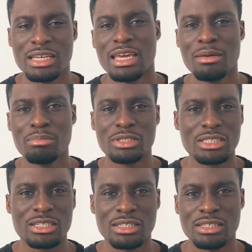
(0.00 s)
In
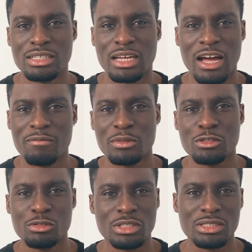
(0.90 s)
particularly, I've been
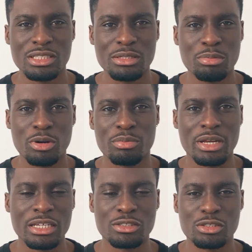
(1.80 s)
using Depop,
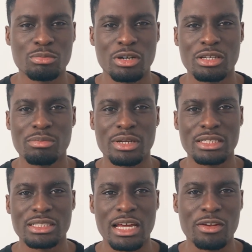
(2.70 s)
ASOS
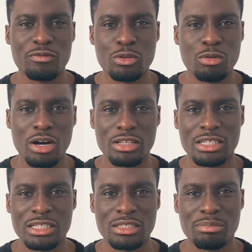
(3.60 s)
Marketplace, and a few other
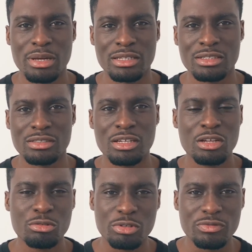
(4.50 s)
independent
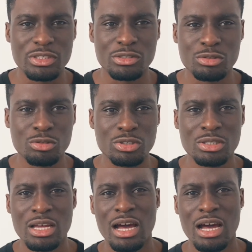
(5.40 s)
thrifting stores.